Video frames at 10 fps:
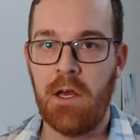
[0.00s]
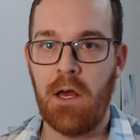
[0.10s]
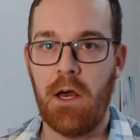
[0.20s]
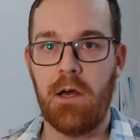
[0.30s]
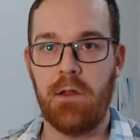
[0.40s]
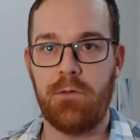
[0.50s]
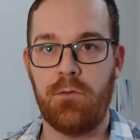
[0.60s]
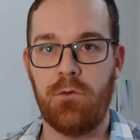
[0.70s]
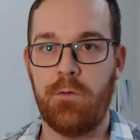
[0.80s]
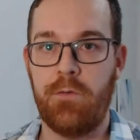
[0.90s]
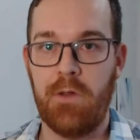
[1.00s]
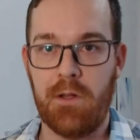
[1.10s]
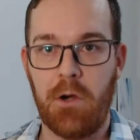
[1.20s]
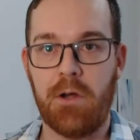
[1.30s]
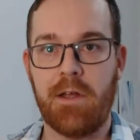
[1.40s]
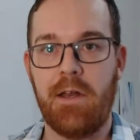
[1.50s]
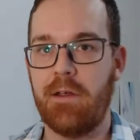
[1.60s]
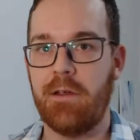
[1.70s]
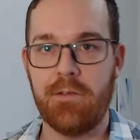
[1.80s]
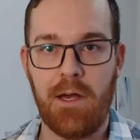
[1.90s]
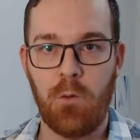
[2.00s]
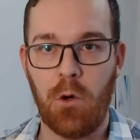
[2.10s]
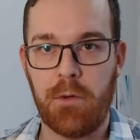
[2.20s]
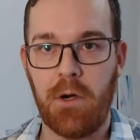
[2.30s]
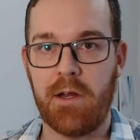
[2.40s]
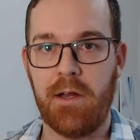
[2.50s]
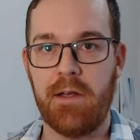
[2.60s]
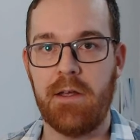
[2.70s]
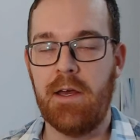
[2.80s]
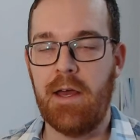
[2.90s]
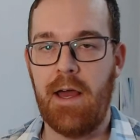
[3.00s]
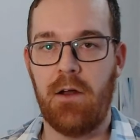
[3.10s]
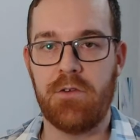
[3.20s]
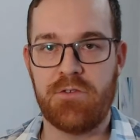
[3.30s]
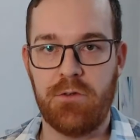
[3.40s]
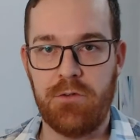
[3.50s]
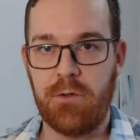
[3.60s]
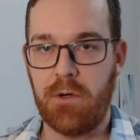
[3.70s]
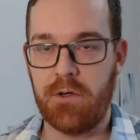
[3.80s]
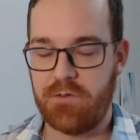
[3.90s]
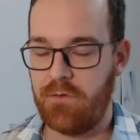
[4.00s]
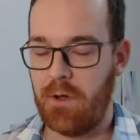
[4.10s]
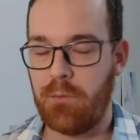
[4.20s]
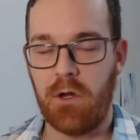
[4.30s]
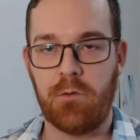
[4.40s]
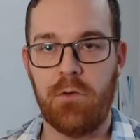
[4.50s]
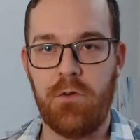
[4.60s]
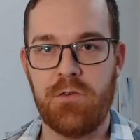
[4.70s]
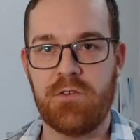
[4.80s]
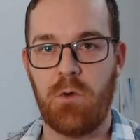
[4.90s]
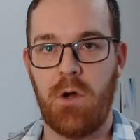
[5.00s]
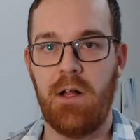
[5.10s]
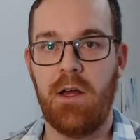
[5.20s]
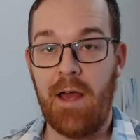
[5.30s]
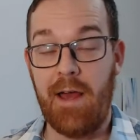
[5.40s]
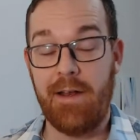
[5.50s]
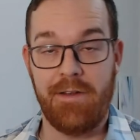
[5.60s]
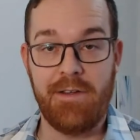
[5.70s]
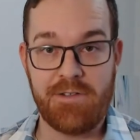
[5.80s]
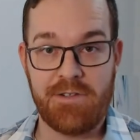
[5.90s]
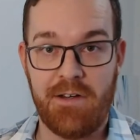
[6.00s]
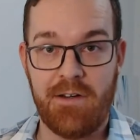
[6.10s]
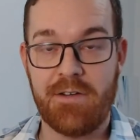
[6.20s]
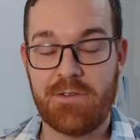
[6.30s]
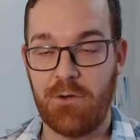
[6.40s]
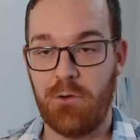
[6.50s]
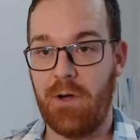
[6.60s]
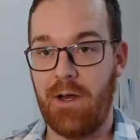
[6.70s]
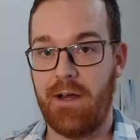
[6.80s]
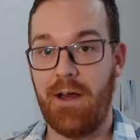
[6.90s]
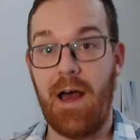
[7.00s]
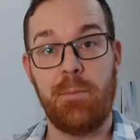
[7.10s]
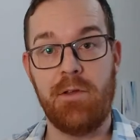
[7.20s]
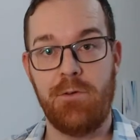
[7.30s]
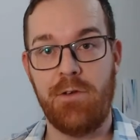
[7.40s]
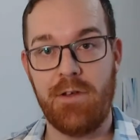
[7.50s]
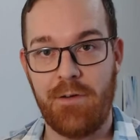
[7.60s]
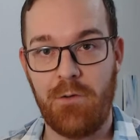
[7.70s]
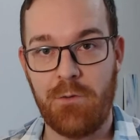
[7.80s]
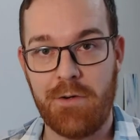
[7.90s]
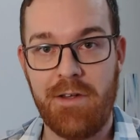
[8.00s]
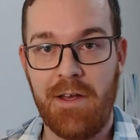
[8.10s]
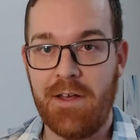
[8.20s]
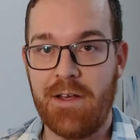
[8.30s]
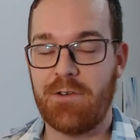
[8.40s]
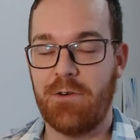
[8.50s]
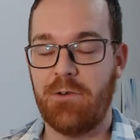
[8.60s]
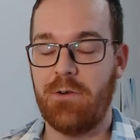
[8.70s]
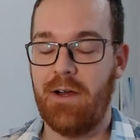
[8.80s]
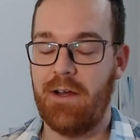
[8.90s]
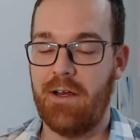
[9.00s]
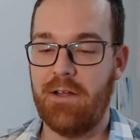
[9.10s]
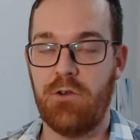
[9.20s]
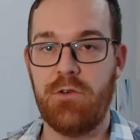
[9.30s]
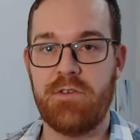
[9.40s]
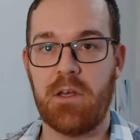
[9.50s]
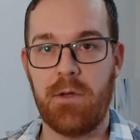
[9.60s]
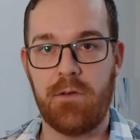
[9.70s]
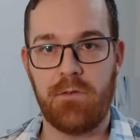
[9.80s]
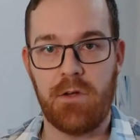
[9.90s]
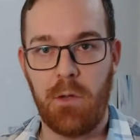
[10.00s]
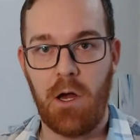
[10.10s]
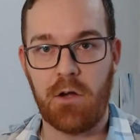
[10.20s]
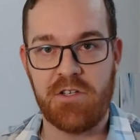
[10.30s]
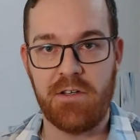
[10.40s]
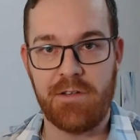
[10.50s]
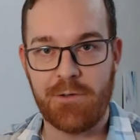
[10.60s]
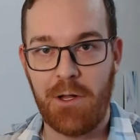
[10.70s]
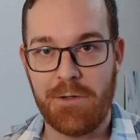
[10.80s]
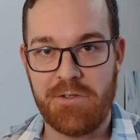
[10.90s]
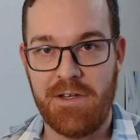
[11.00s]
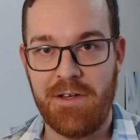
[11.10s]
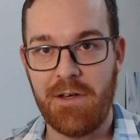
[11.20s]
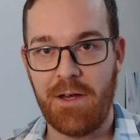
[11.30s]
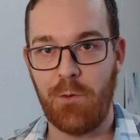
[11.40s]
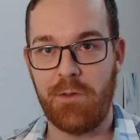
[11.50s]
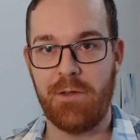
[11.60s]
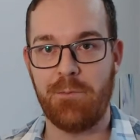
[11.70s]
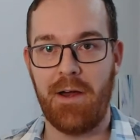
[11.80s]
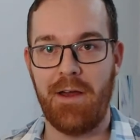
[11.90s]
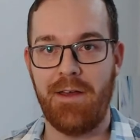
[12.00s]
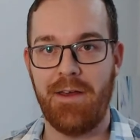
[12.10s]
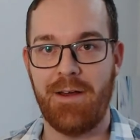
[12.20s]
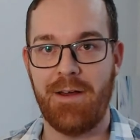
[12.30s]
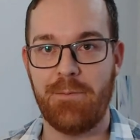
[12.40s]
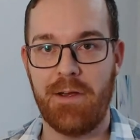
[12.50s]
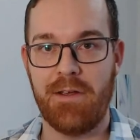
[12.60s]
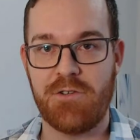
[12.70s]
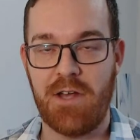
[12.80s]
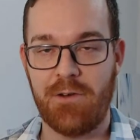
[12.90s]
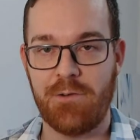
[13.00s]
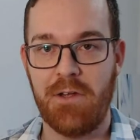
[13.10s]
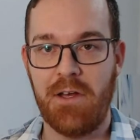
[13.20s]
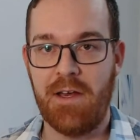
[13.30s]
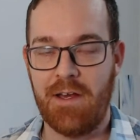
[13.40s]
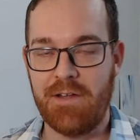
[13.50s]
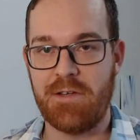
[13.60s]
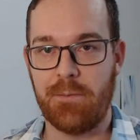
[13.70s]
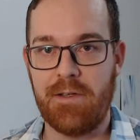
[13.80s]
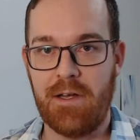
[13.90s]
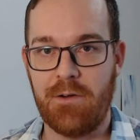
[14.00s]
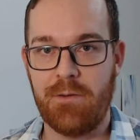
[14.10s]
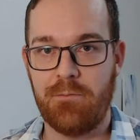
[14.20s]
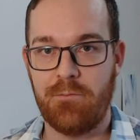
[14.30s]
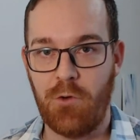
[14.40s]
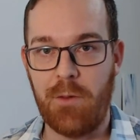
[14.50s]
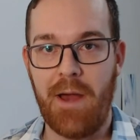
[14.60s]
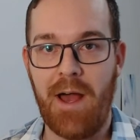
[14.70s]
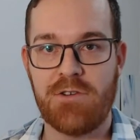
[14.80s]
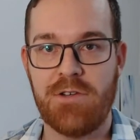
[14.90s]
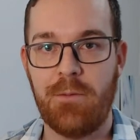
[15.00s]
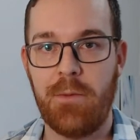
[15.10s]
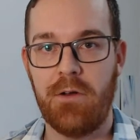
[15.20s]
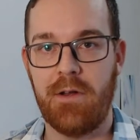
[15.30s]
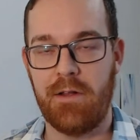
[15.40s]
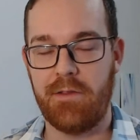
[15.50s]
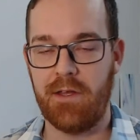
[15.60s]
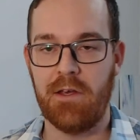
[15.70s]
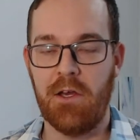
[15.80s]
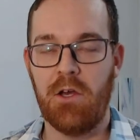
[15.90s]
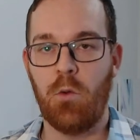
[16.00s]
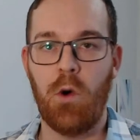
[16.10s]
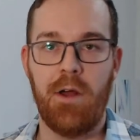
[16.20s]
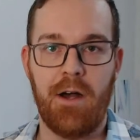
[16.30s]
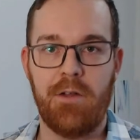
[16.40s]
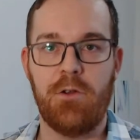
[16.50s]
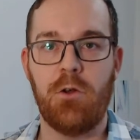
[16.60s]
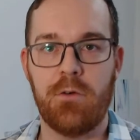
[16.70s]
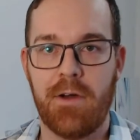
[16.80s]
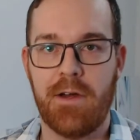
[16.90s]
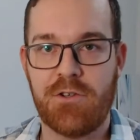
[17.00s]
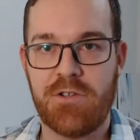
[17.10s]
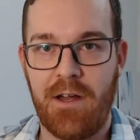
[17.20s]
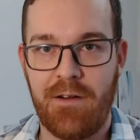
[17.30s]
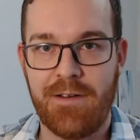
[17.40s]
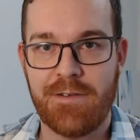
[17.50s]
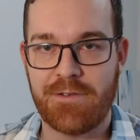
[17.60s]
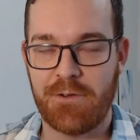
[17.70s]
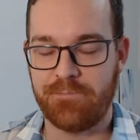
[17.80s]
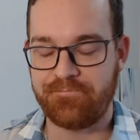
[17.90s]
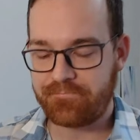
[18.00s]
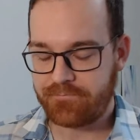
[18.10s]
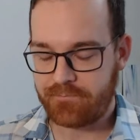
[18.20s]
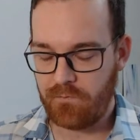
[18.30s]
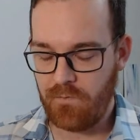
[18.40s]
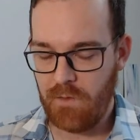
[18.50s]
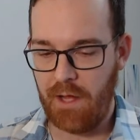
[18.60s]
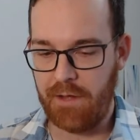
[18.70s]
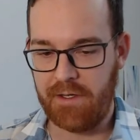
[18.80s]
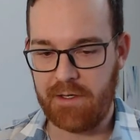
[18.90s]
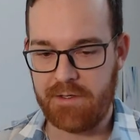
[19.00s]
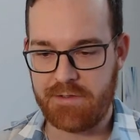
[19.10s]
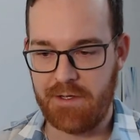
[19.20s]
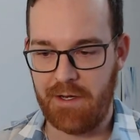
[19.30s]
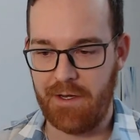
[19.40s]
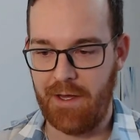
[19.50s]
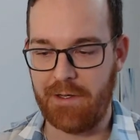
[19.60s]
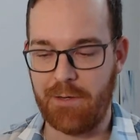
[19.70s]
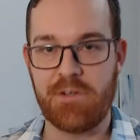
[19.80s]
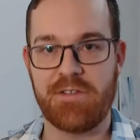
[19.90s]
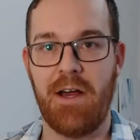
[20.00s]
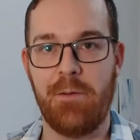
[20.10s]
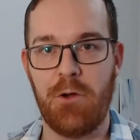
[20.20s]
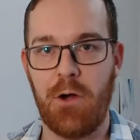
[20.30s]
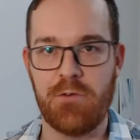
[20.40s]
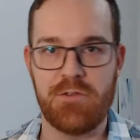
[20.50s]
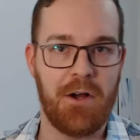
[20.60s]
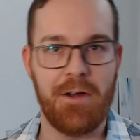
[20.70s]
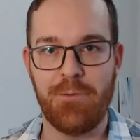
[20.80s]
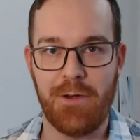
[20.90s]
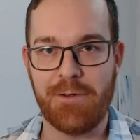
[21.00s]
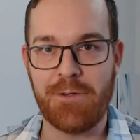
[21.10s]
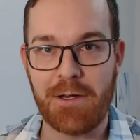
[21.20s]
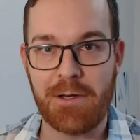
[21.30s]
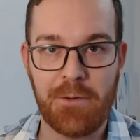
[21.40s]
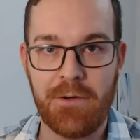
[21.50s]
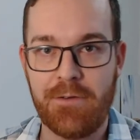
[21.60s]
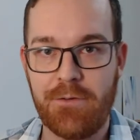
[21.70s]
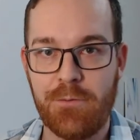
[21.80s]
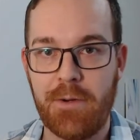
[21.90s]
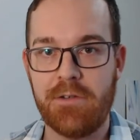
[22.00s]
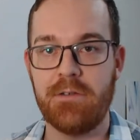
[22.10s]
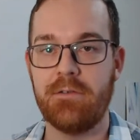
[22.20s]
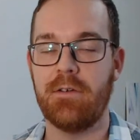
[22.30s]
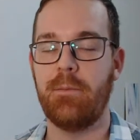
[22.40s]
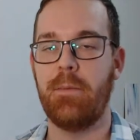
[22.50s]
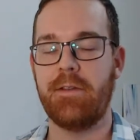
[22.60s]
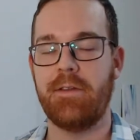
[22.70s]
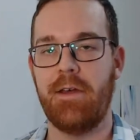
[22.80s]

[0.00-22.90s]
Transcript: uh, through affiliate marketing, network marketing, and also doing a bunch of uh, product reviews as well. And then this year, so uh, happy new year, everyone. So uh, introducing a bit of the blockchain technology uh, within my uh, my channel. It's something I'm really passionate about, and I think why not, you know, share it. So I think it's I think it was time. You know, I was not really talking about it too much, but